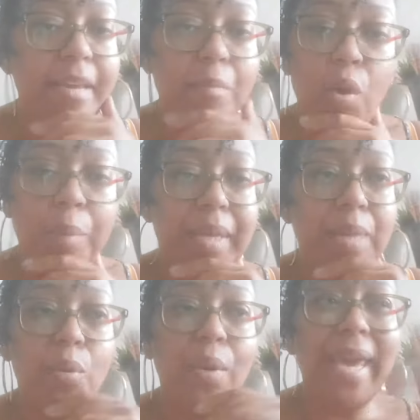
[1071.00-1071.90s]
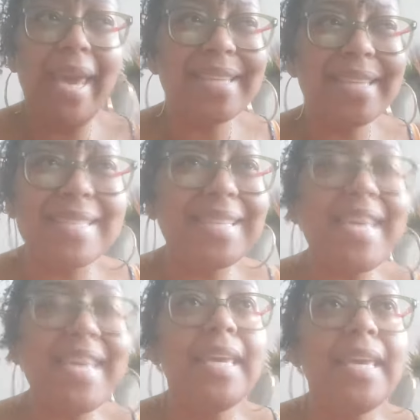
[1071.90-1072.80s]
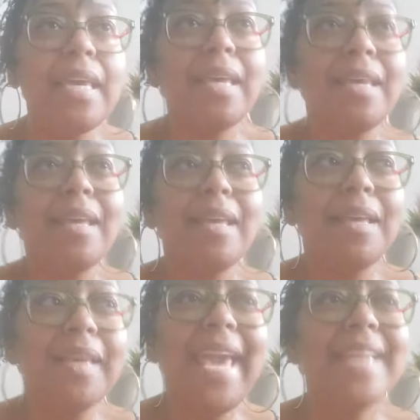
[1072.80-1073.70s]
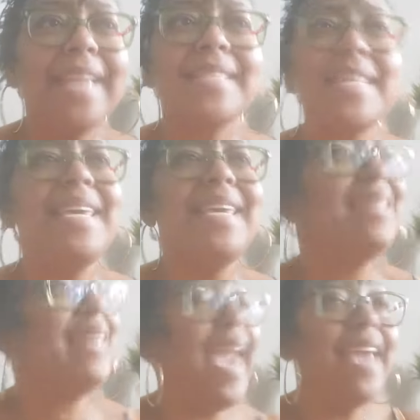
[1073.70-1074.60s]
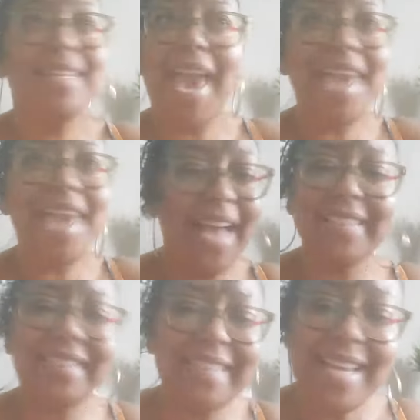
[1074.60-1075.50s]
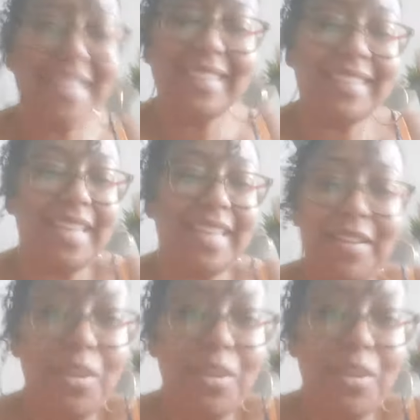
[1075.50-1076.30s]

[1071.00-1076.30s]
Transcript: more people can't see like see this shit.